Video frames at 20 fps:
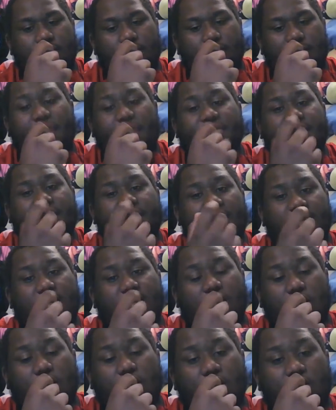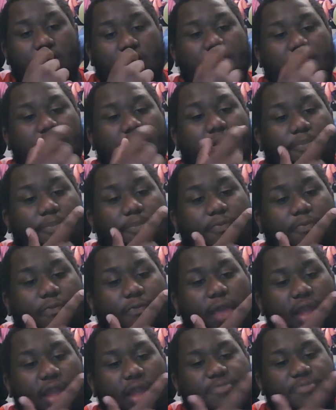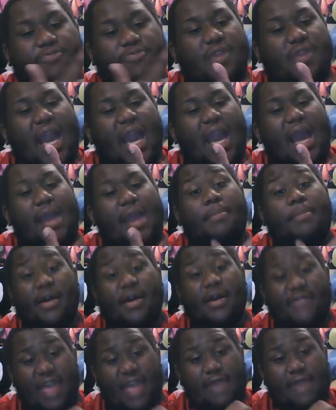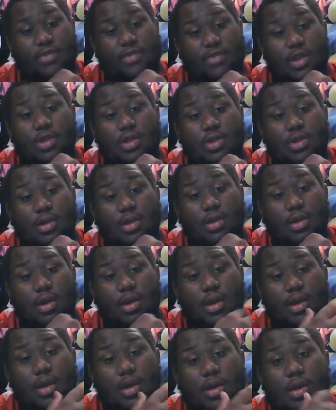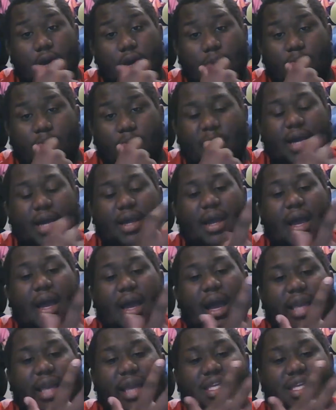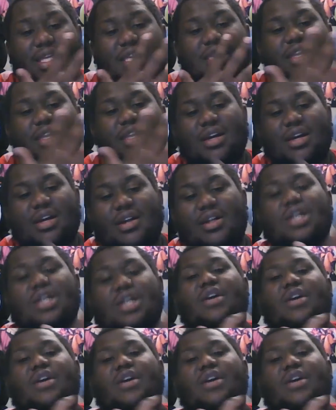I would say it's good. So it's pretty high above average, but I still